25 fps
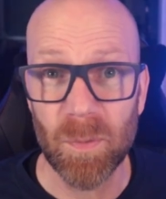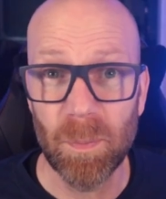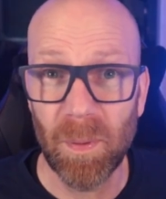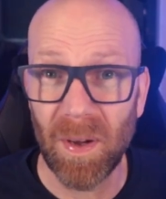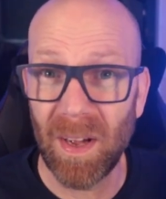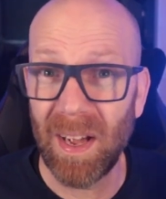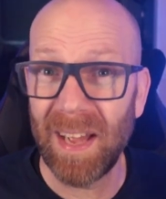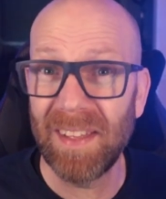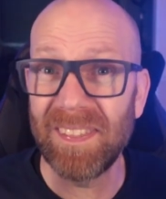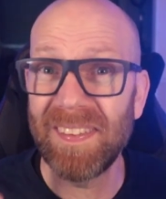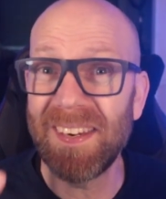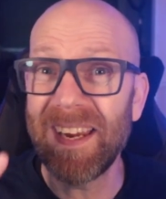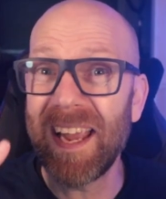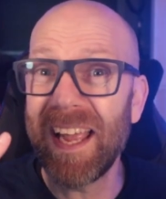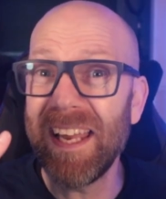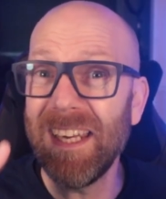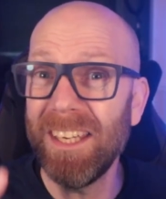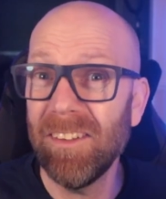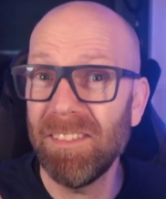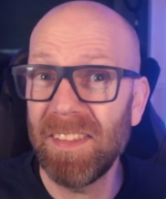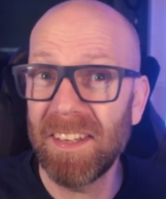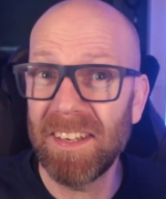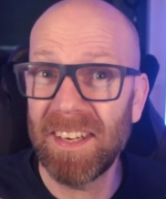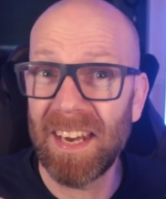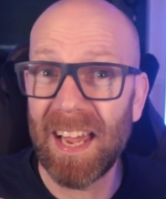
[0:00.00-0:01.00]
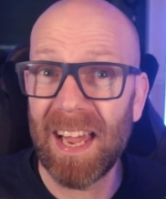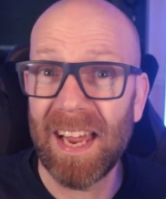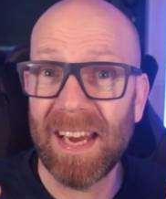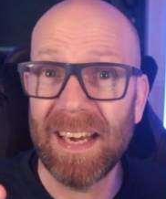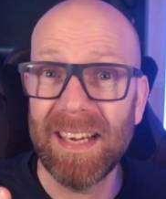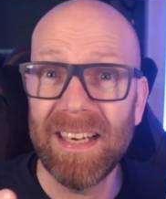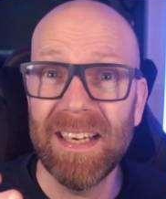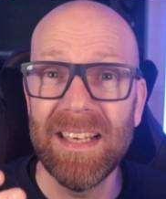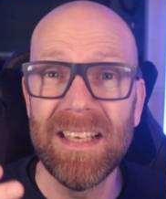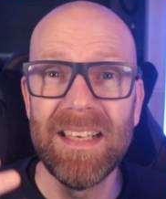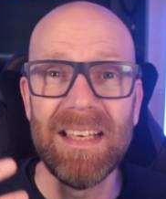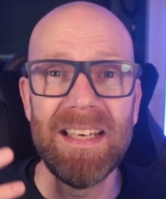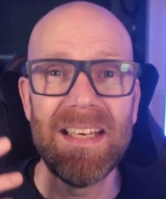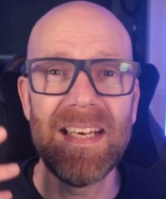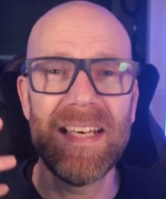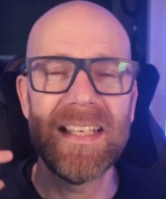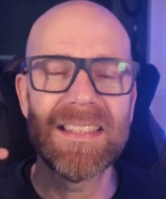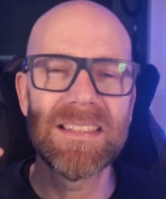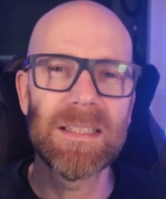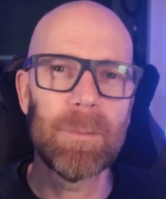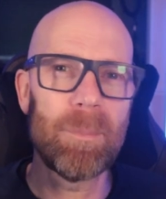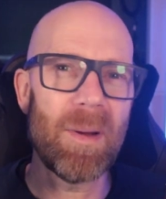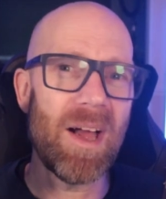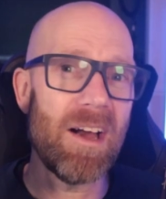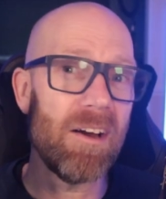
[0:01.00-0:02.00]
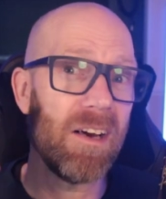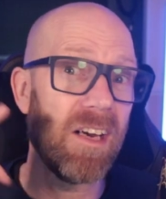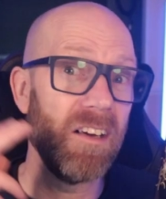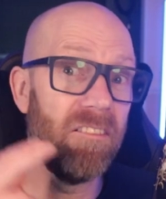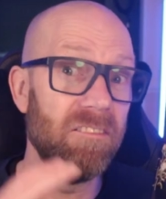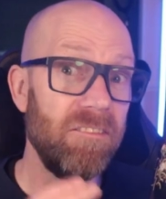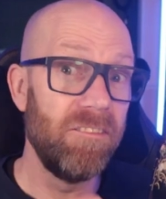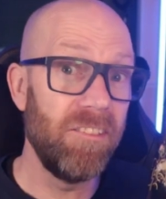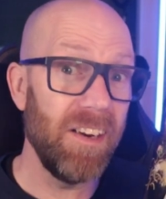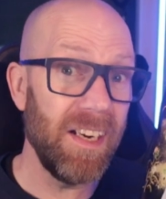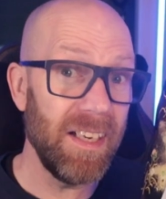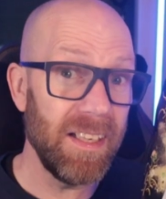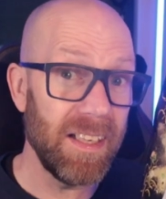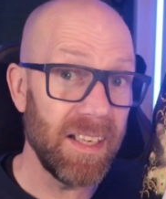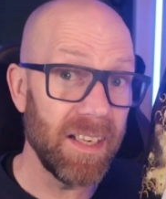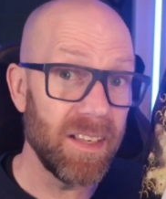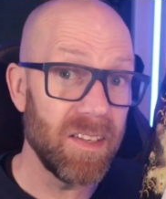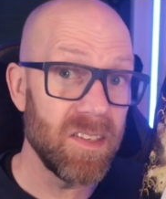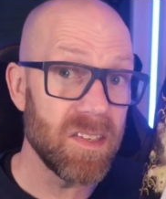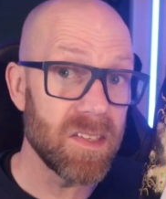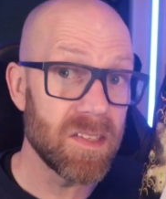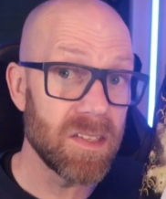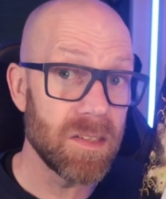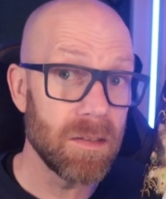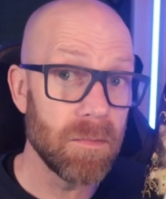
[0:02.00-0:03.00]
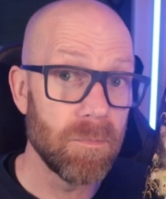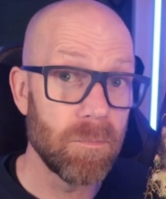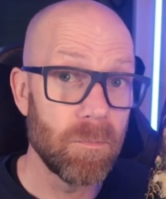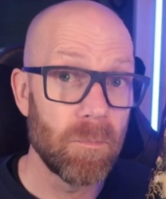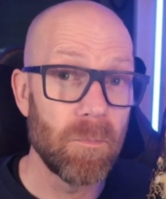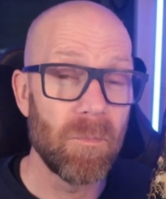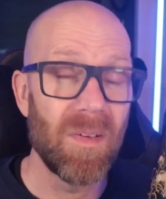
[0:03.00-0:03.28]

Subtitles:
But at the end of the day, it's about convenience